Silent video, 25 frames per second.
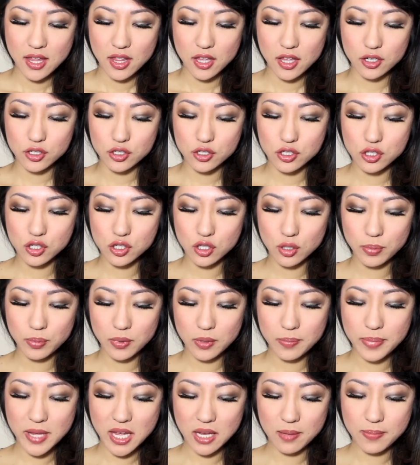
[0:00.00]
They're
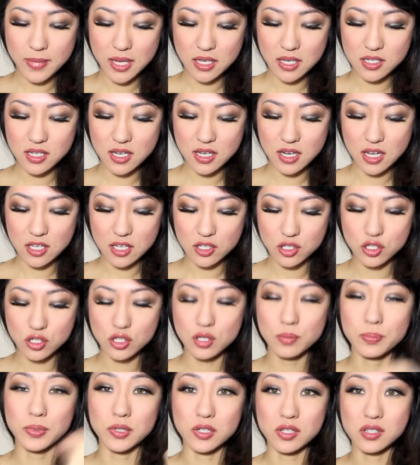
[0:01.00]
super pigmented and
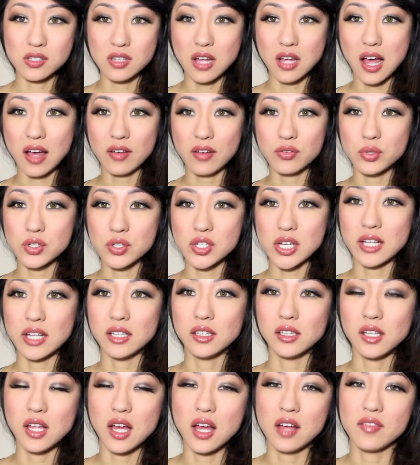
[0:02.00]
super soft, which I
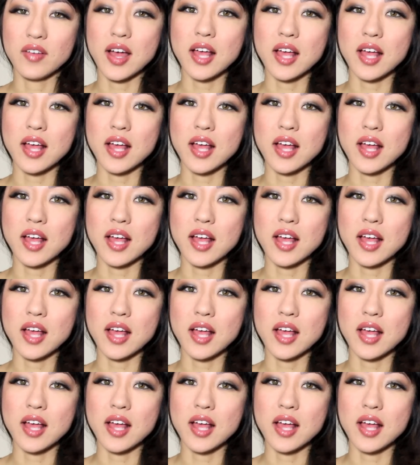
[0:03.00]
love.